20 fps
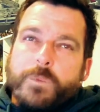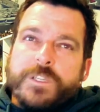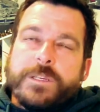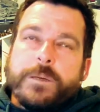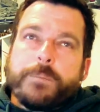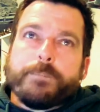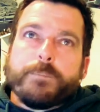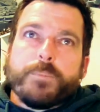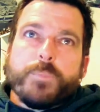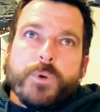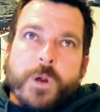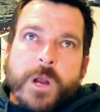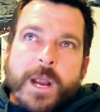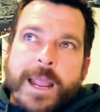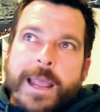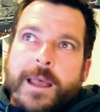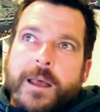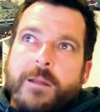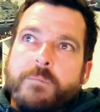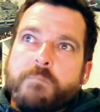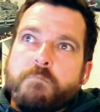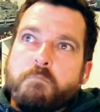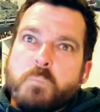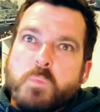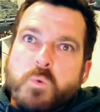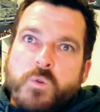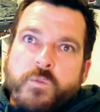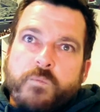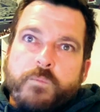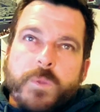was a proud
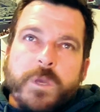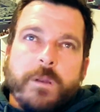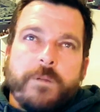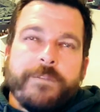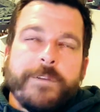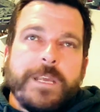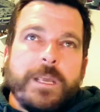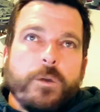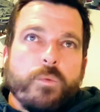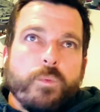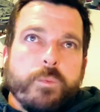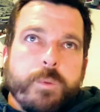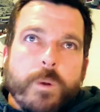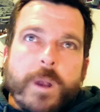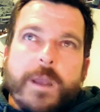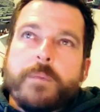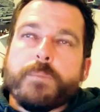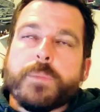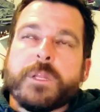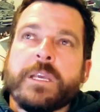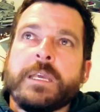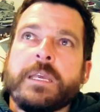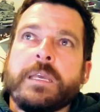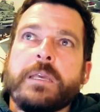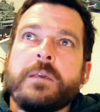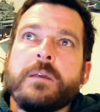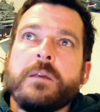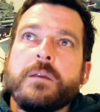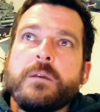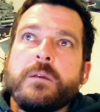movement of
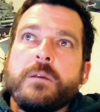incredibly,